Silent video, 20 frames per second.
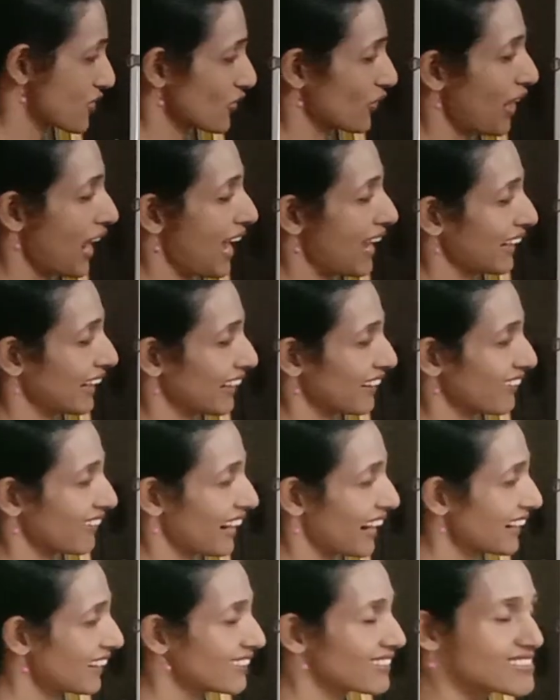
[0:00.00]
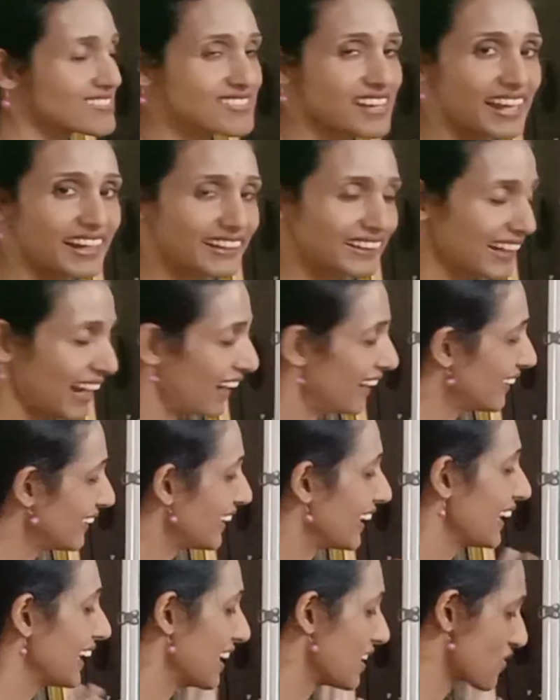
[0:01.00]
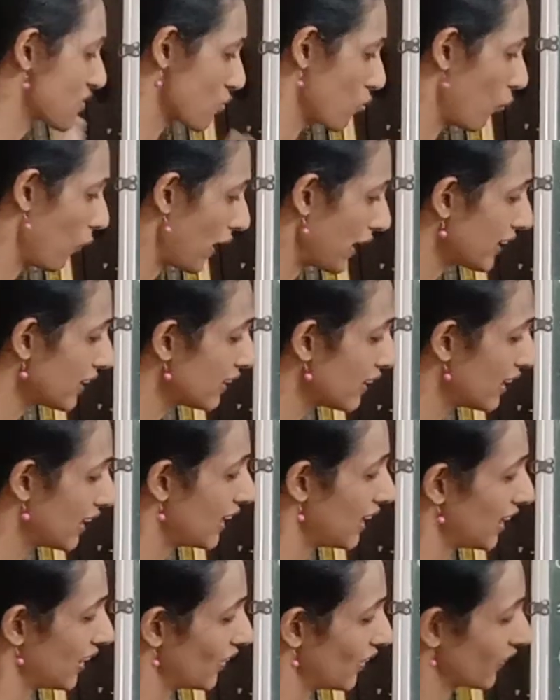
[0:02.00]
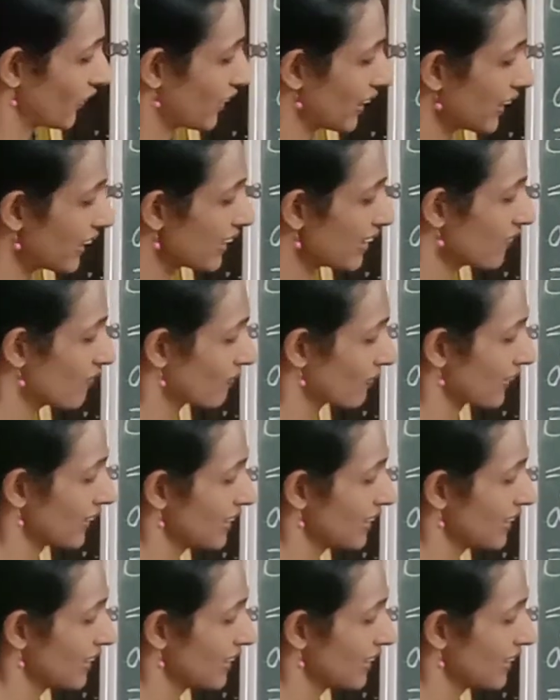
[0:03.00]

So, I can write this entire thing as one. Okay.